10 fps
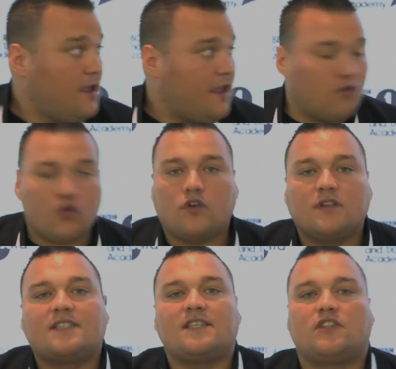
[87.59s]
If you're not
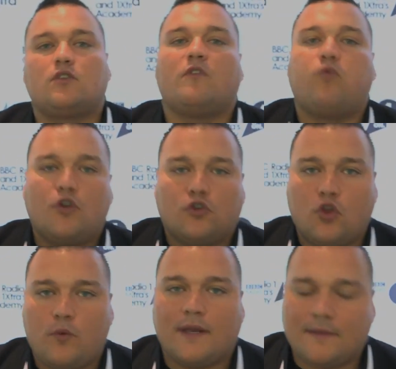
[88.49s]
consistent with what you're
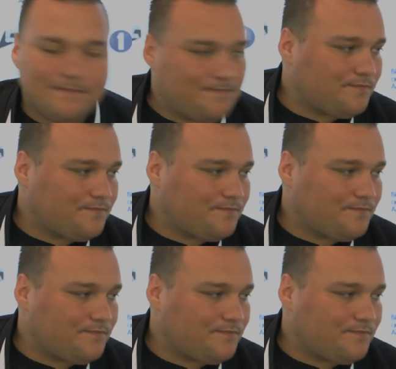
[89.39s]
doing,